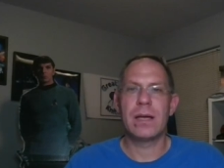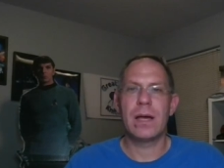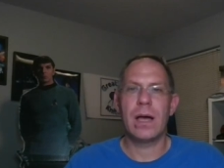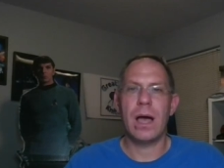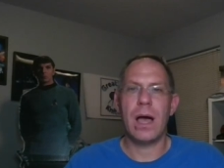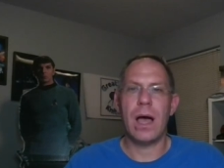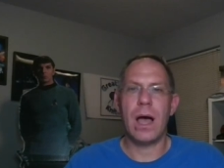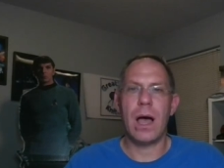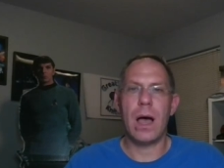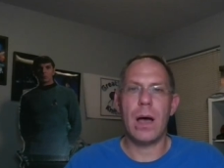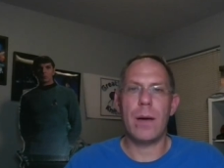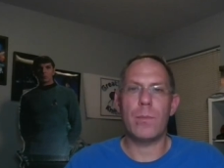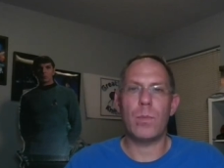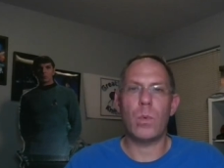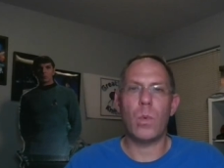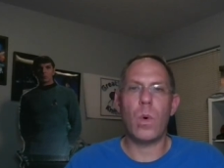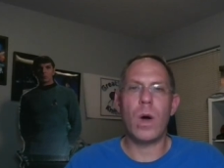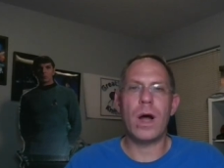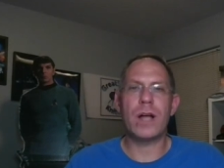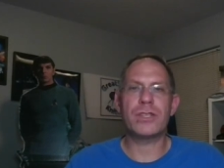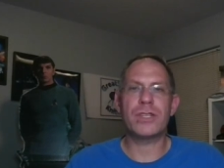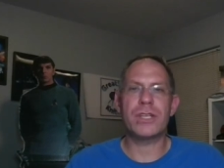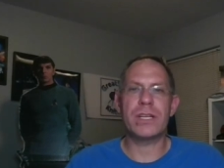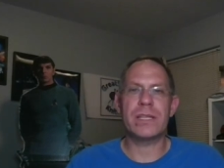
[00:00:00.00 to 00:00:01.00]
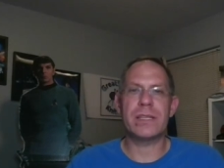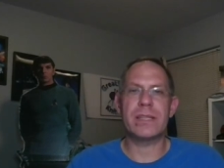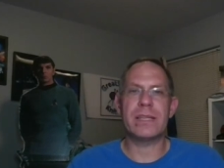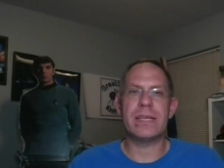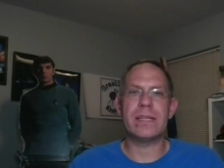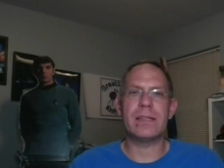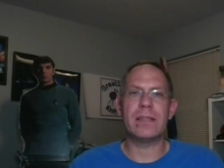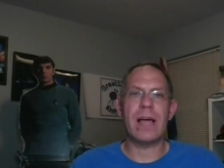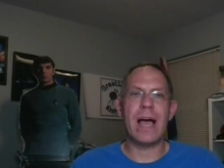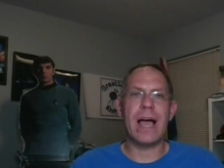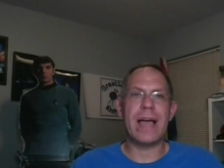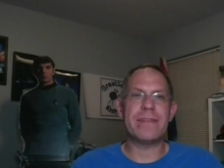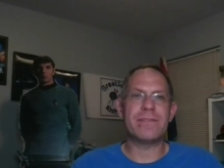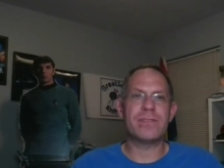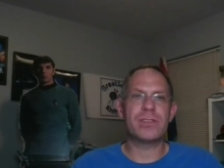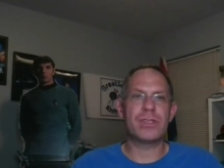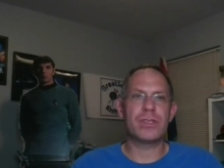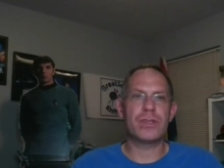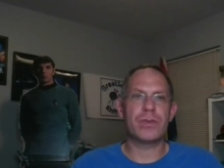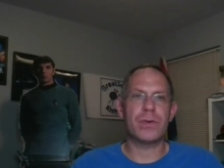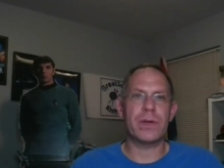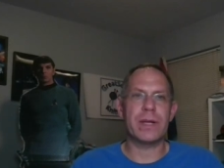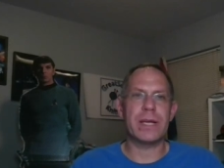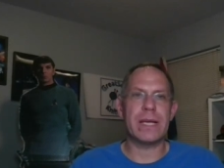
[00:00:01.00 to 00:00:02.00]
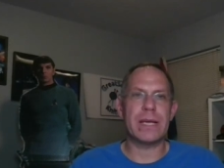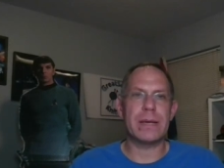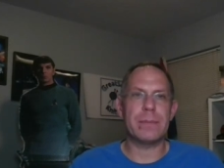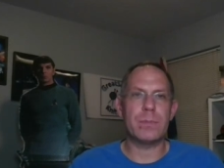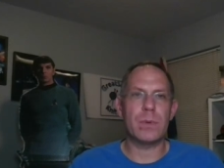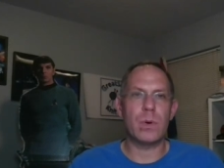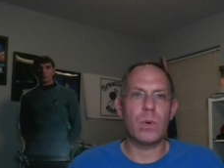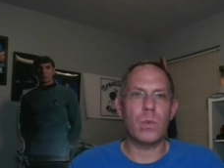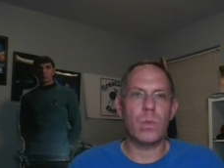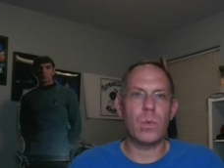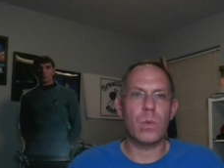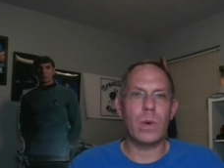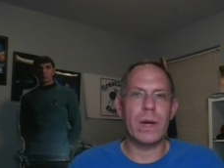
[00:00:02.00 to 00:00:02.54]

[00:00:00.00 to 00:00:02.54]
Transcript: watching the live stream